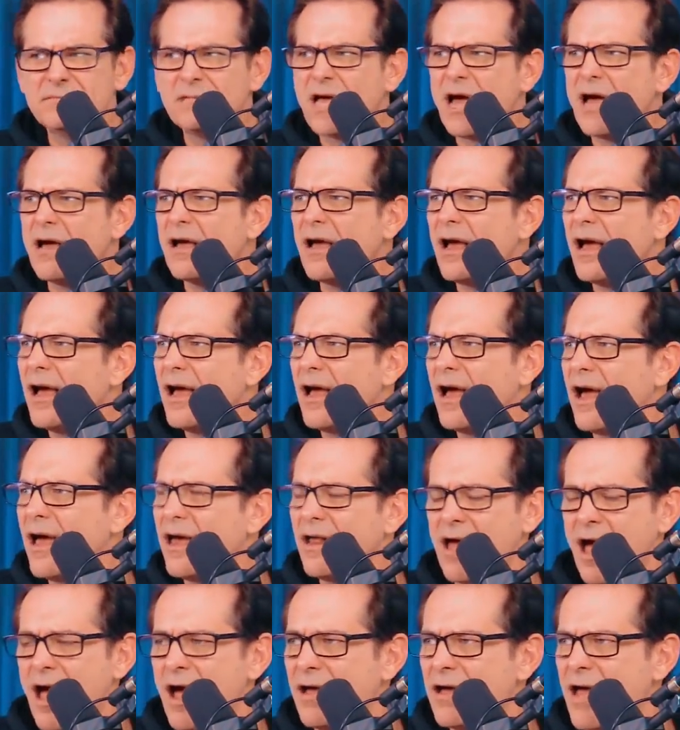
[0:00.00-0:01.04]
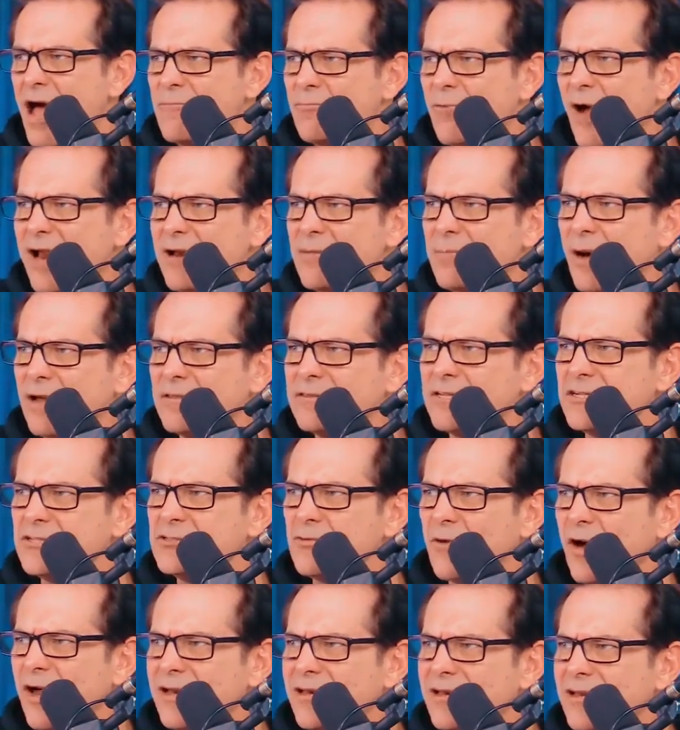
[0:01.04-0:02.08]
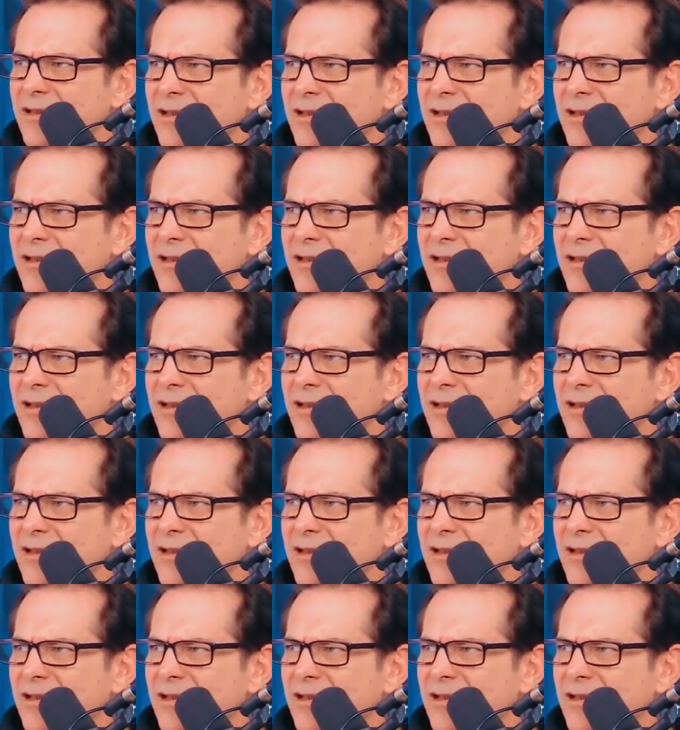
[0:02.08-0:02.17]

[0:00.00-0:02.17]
I'm right about this, right?